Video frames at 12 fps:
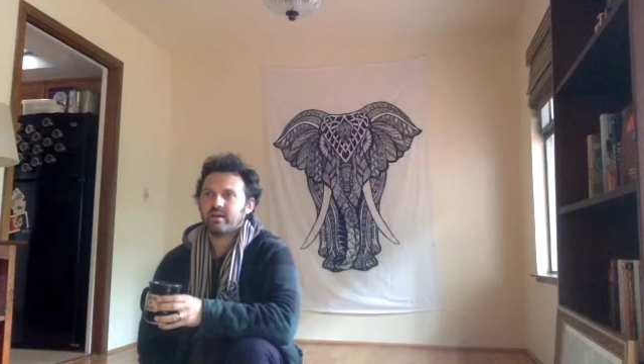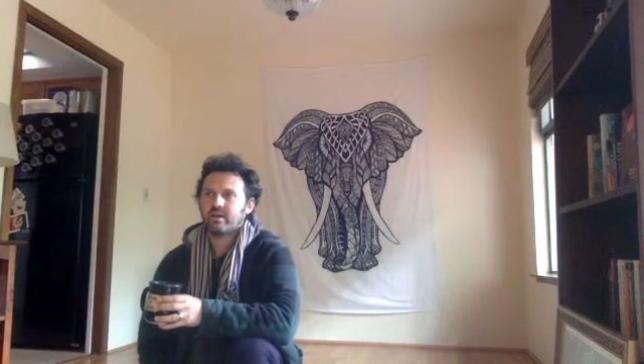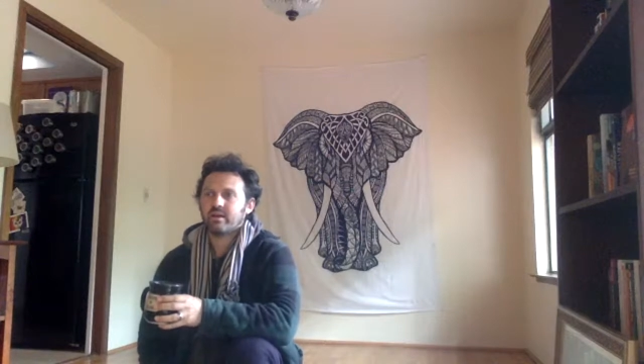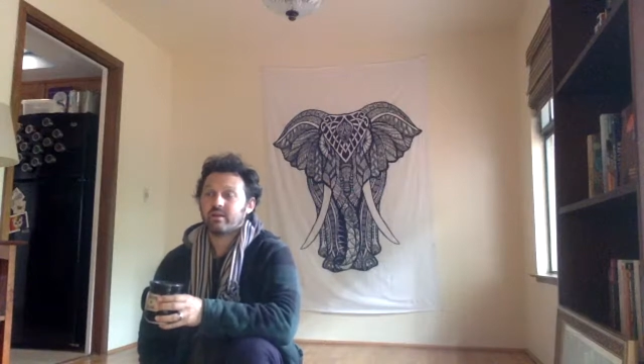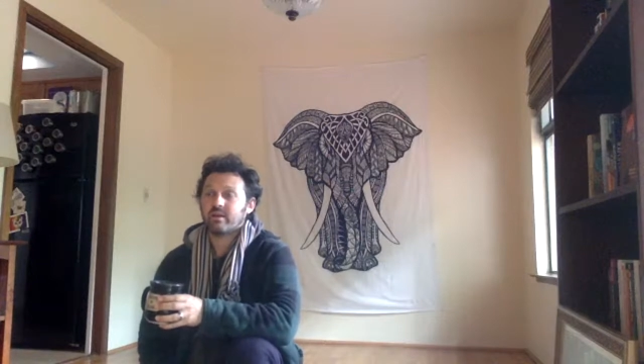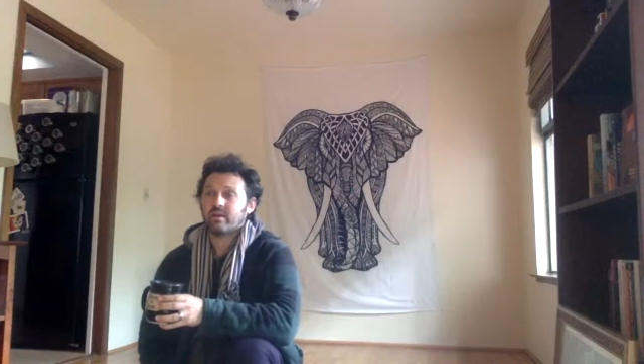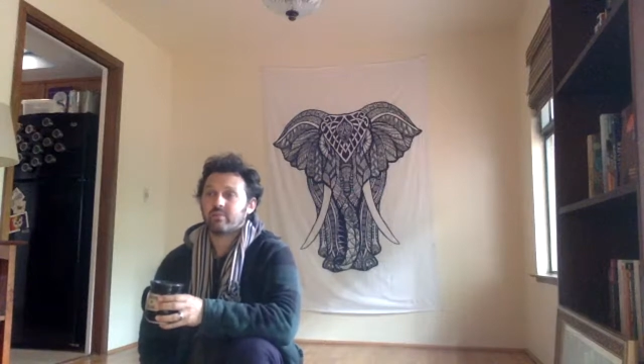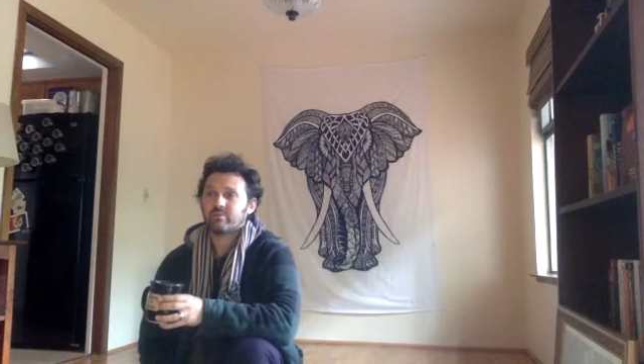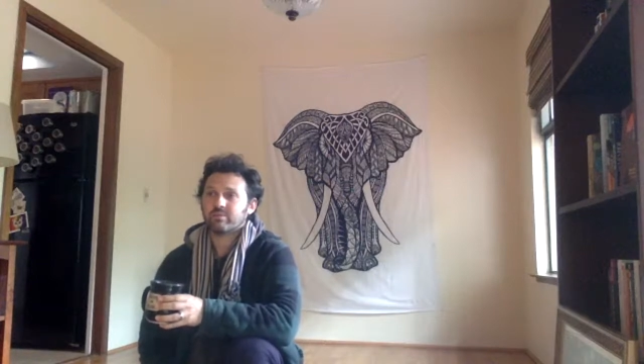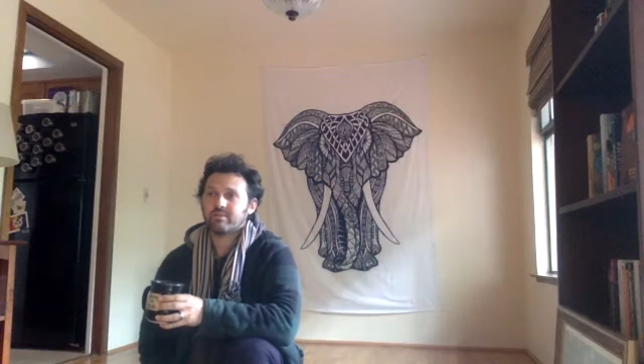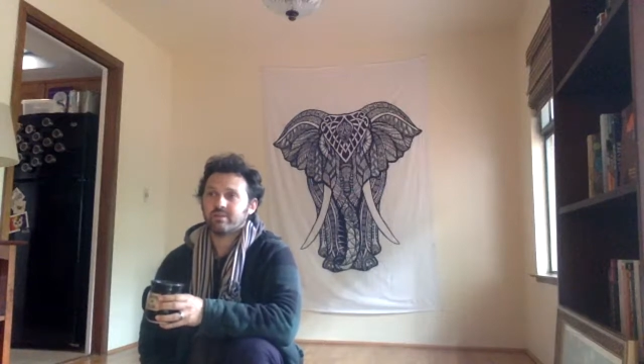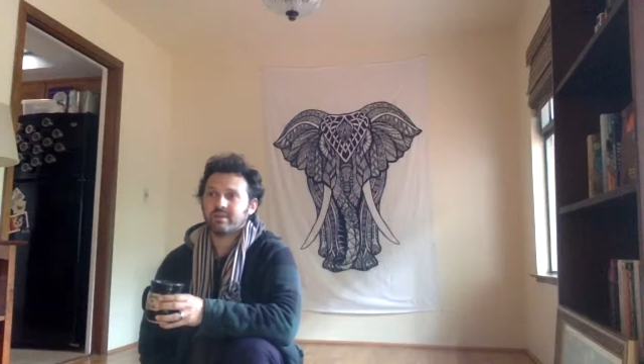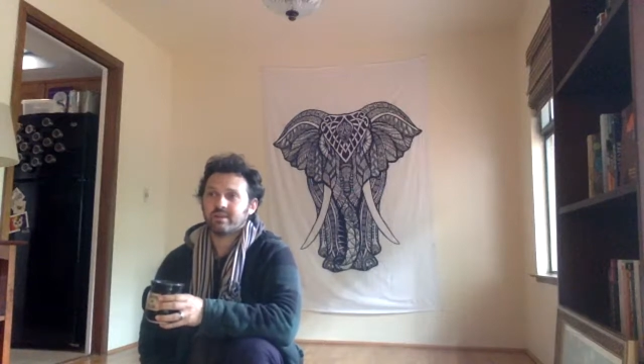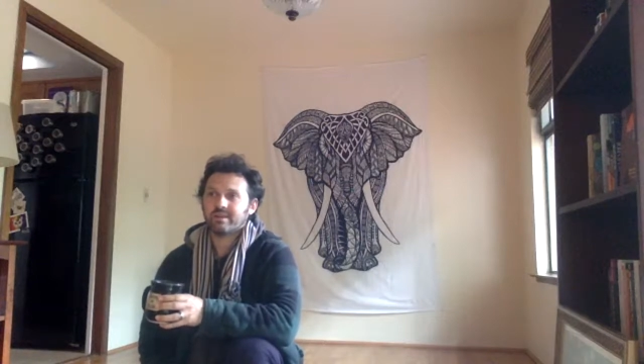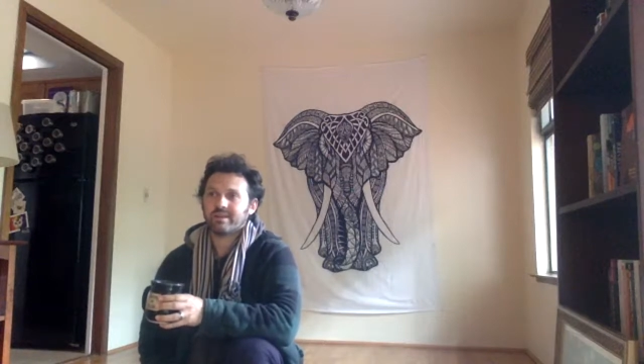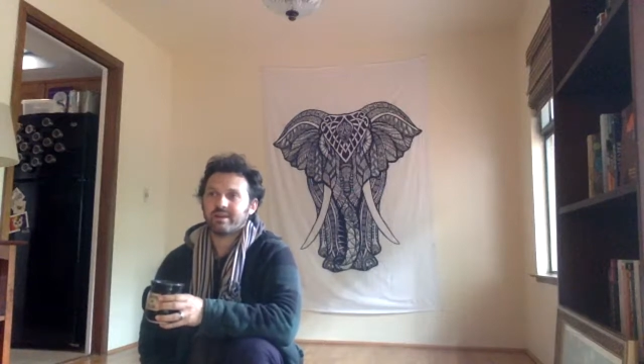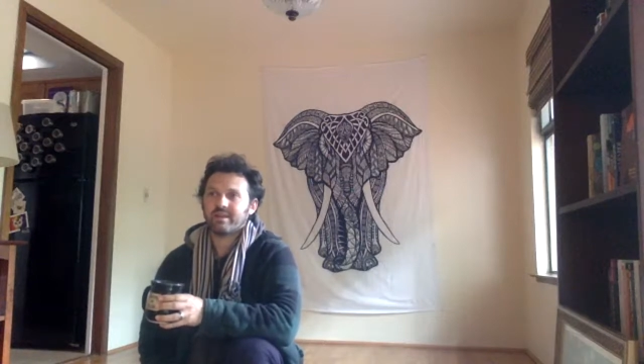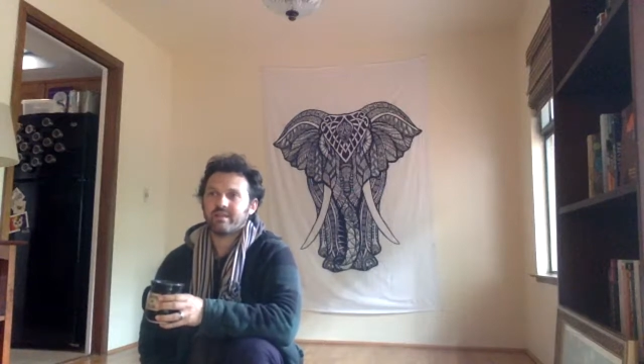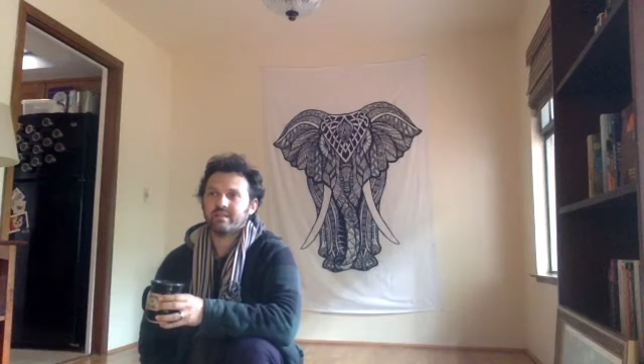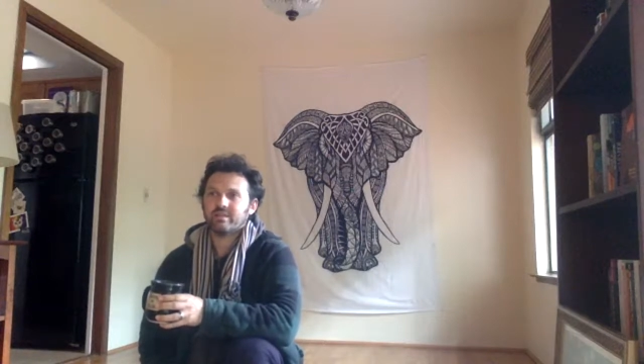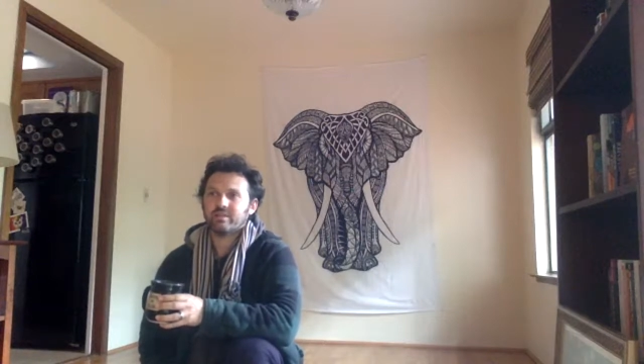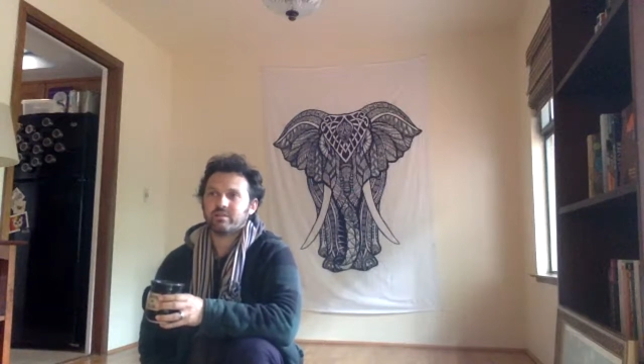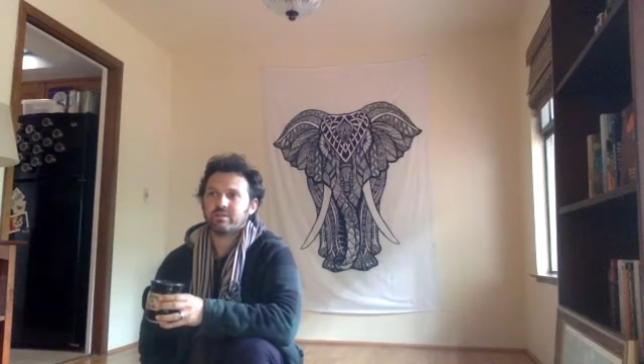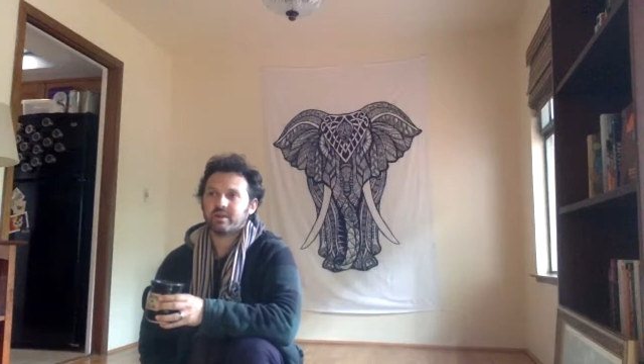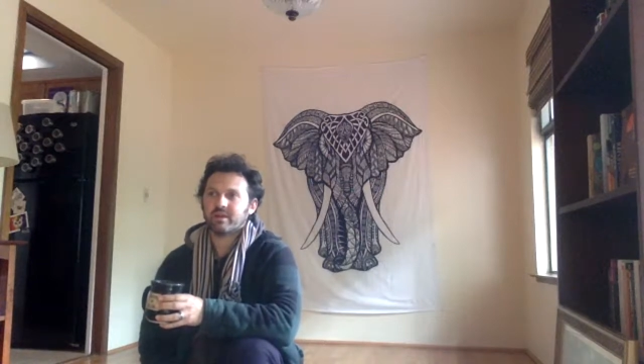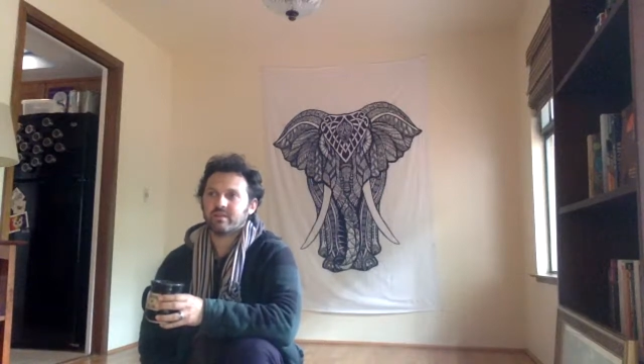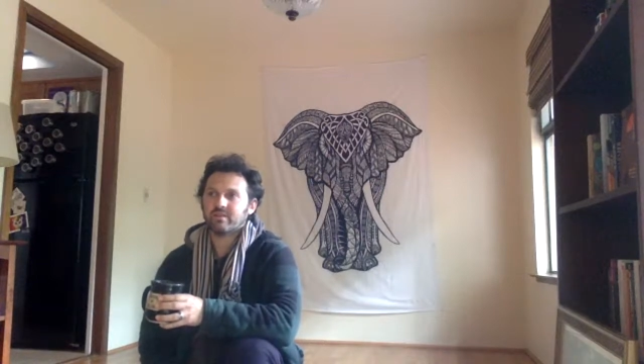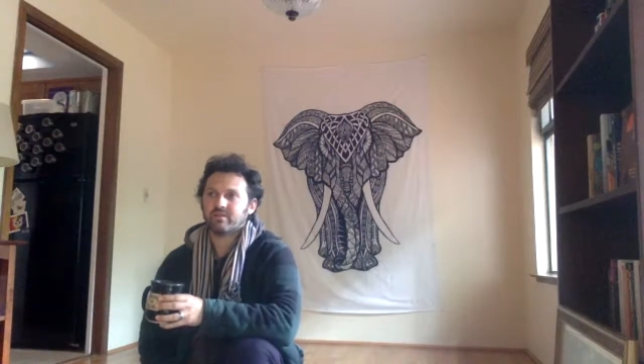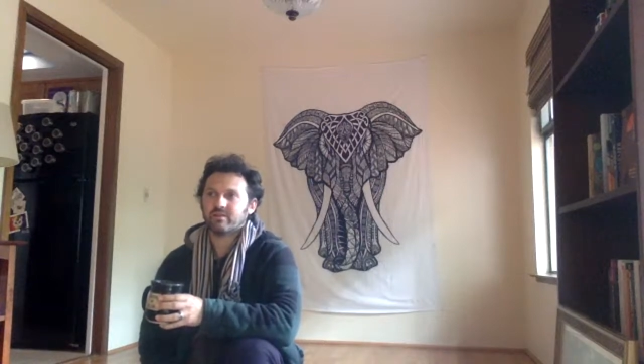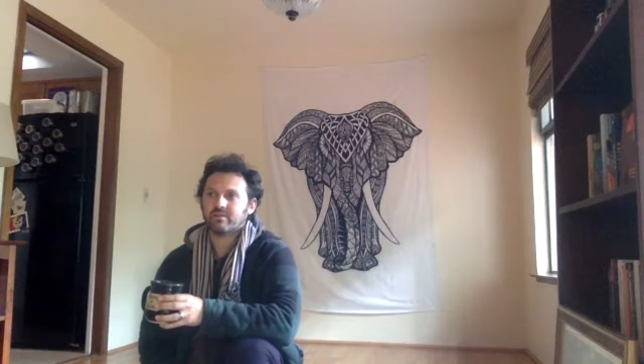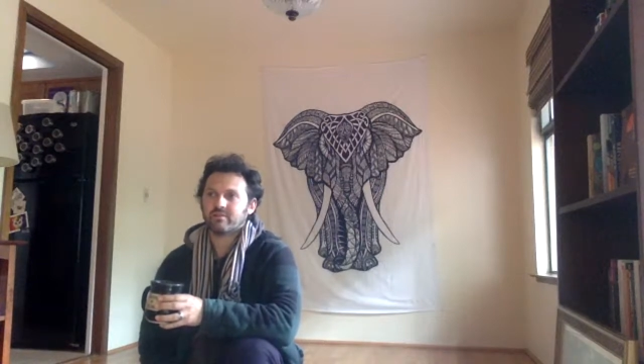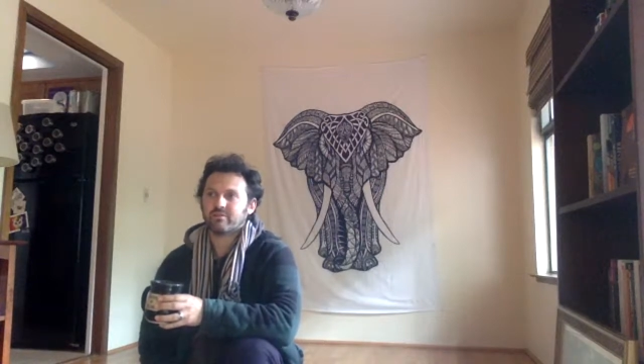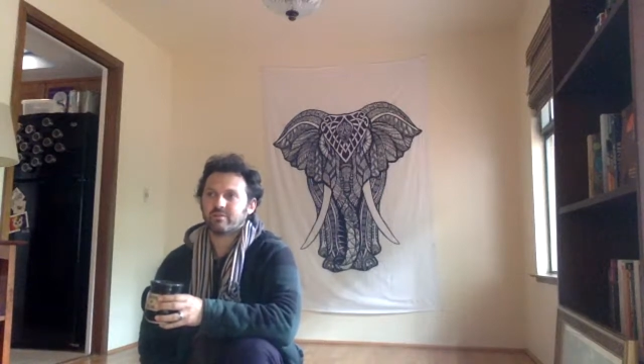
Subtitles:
I appreciate a little thing I learned